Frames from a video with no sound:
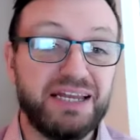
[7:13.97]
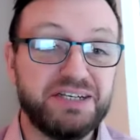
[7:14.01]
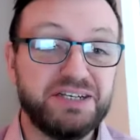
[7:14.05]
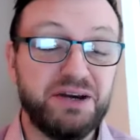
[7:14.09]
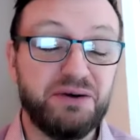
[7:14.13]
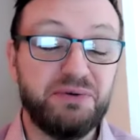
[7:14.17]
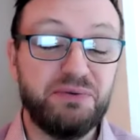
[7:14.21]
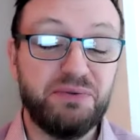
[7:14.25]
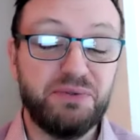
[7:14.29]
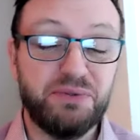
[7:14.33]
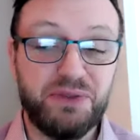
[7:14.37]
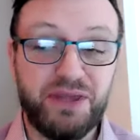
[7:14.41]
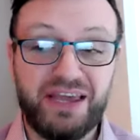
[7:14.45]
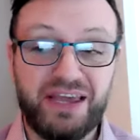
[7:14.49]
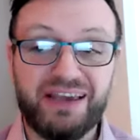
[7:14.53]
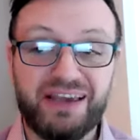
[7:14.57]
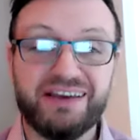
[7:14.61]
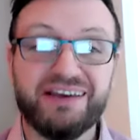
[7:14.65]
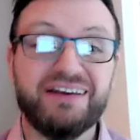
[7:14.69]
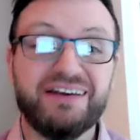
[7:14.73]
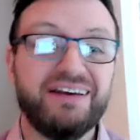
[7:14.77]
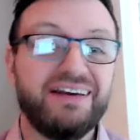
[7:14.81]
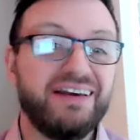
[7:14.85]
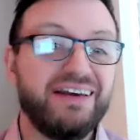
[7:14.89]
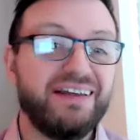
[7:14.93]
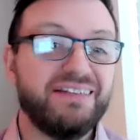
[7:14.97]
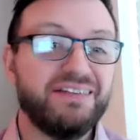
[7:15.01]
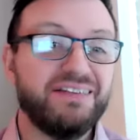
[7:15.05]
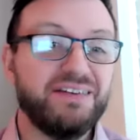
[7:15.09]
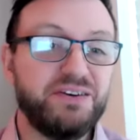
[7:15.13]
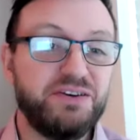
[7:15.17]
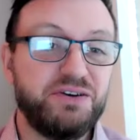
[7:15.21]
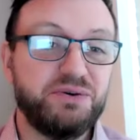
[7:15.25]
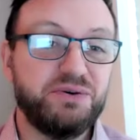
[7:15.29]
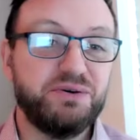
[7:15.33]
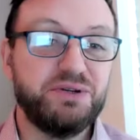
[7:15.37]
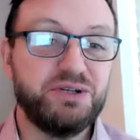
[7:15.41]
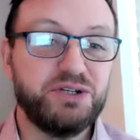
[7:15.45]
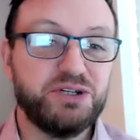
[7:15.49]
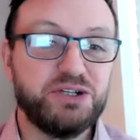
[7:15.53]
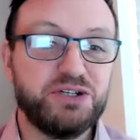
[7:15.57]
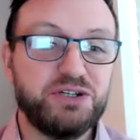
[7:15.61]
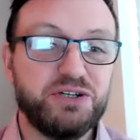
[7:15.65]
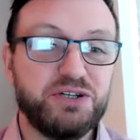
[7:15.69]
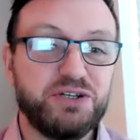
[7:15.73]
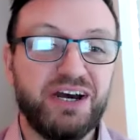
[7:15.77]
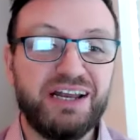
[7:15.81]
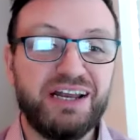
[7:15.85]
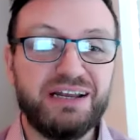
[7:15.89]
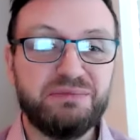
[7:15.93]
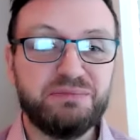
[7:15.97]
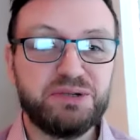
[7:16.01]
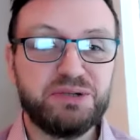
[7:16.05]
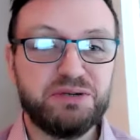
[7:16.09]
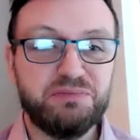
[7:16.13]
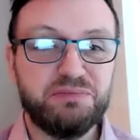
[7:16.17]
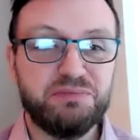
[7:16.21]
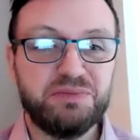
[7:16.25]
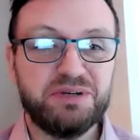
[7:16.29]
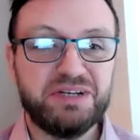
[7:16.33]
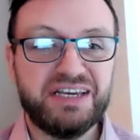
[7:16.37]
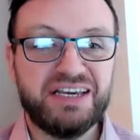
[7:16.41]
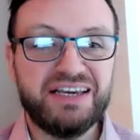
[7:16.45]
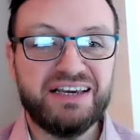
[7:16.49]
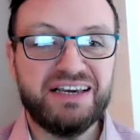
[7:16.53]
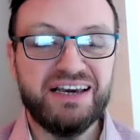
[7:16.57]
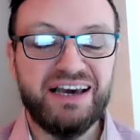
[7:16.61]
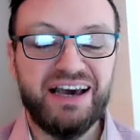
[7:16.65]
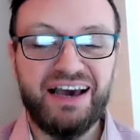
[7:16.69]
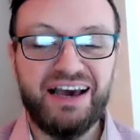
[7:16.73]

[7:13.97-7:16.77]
Don't think that you can just dial up somebody